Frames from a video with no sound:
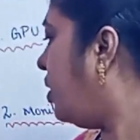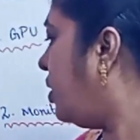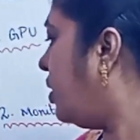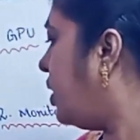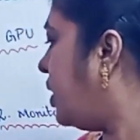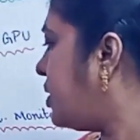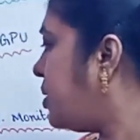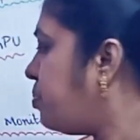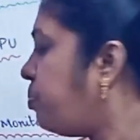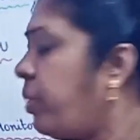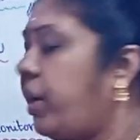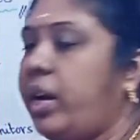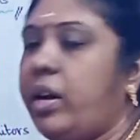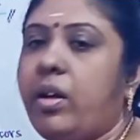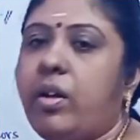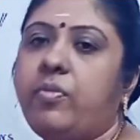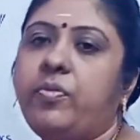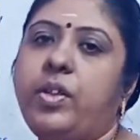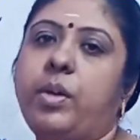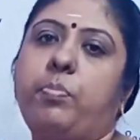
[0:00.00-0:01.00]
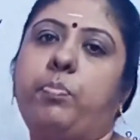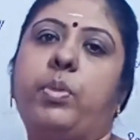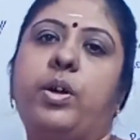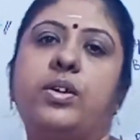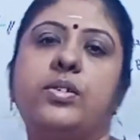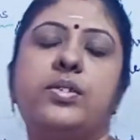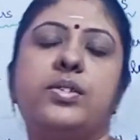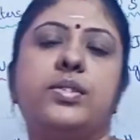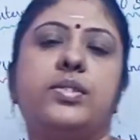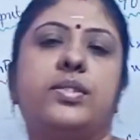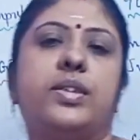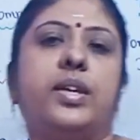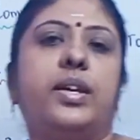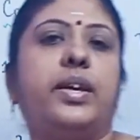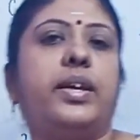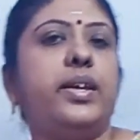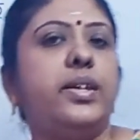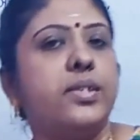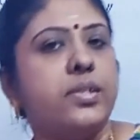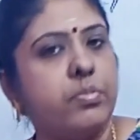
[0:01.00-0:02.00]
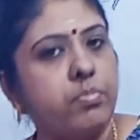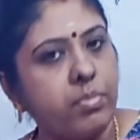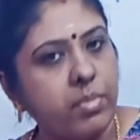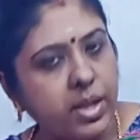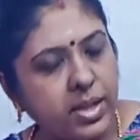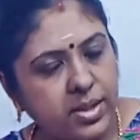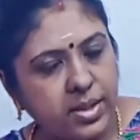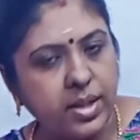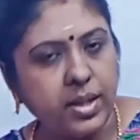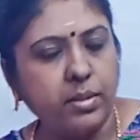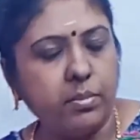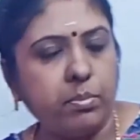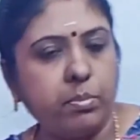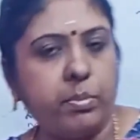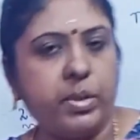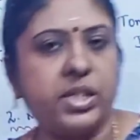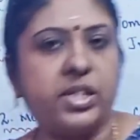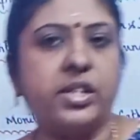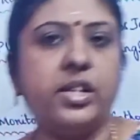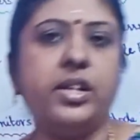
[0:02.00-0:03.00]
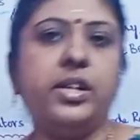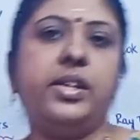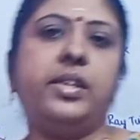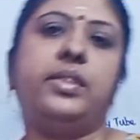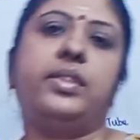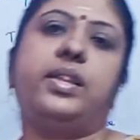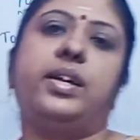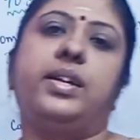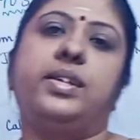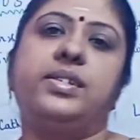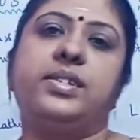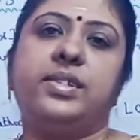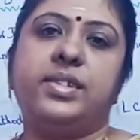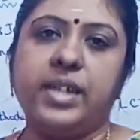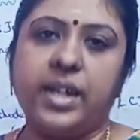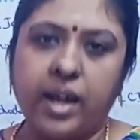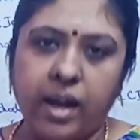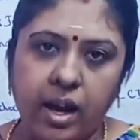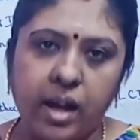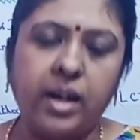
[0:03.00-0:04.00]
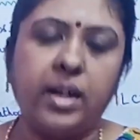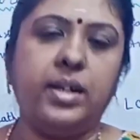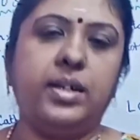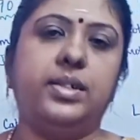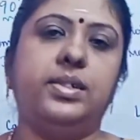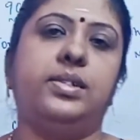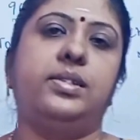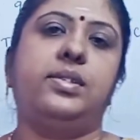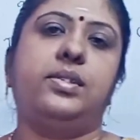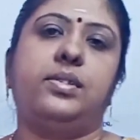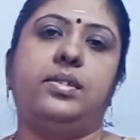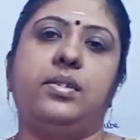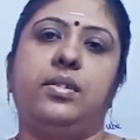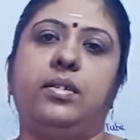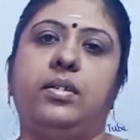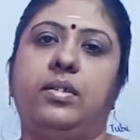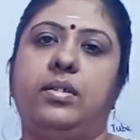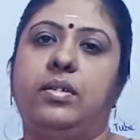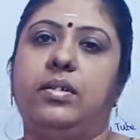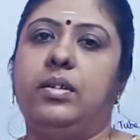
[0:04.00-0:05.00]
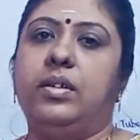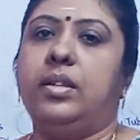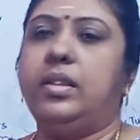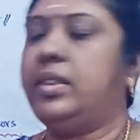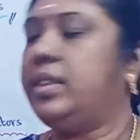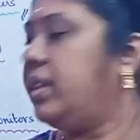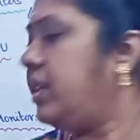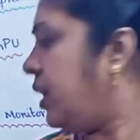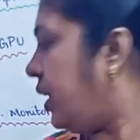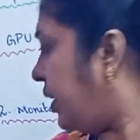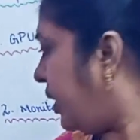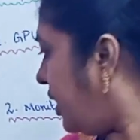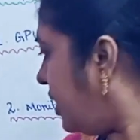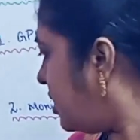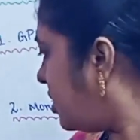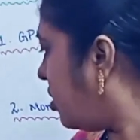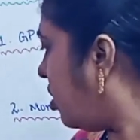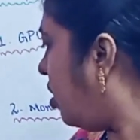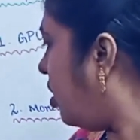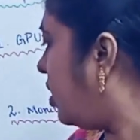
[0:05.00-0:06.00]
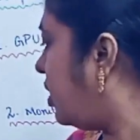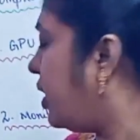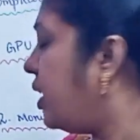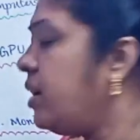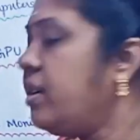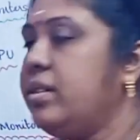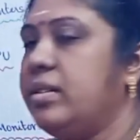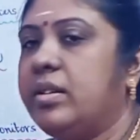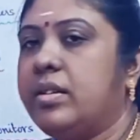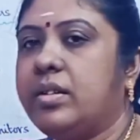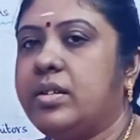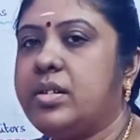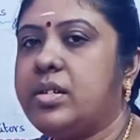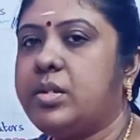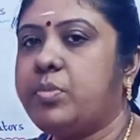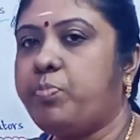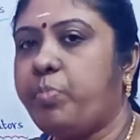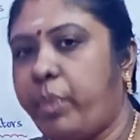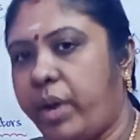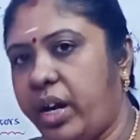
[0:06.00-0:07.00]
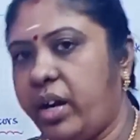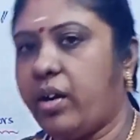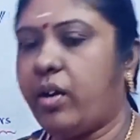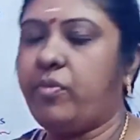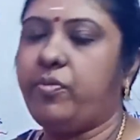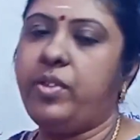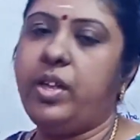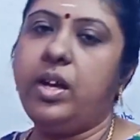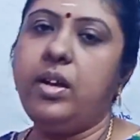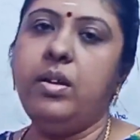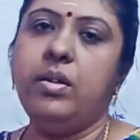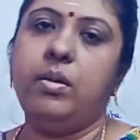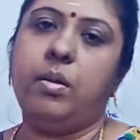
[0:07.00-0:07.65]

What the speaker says: The speed of the processor is measured in the gigahertz. That is called the speed of the